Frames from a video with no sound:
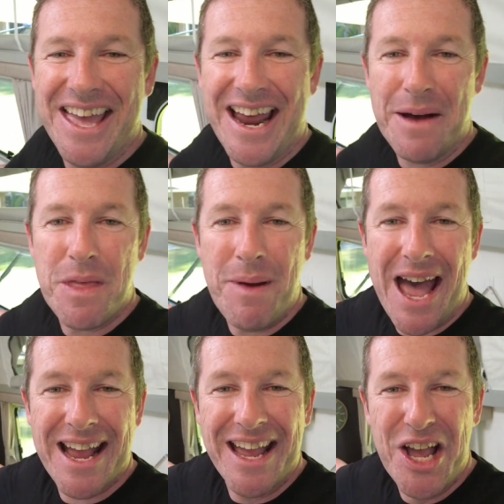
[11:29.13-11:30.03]
then up the
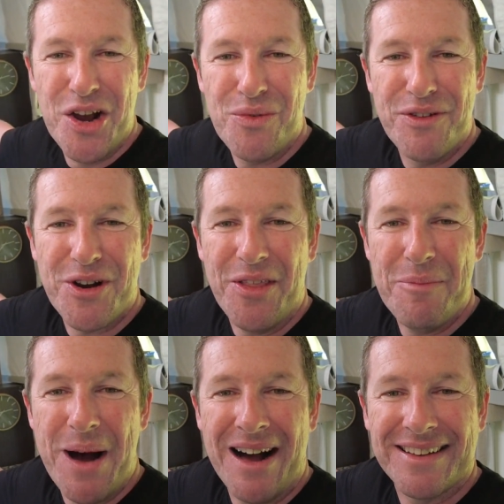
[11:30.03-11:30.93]
back we've got
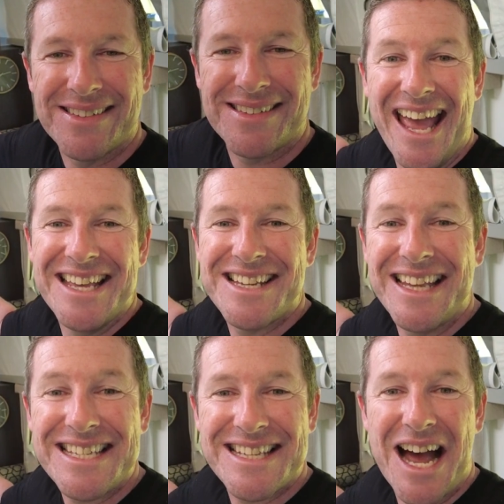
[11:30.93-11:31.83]
the bunks. So
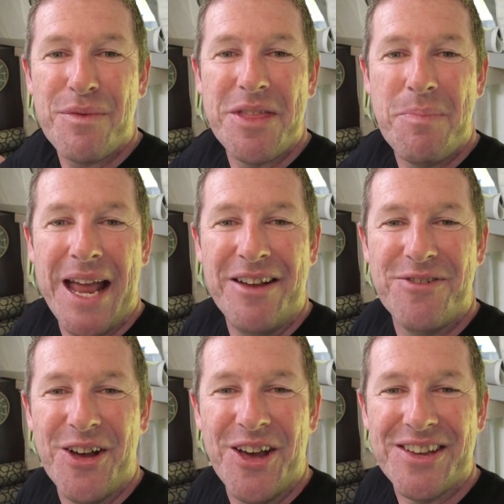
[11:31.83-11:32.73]
let's start with the bedding
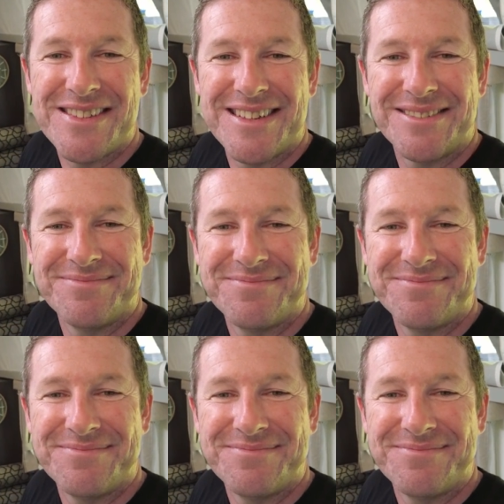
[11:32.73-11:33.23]
first.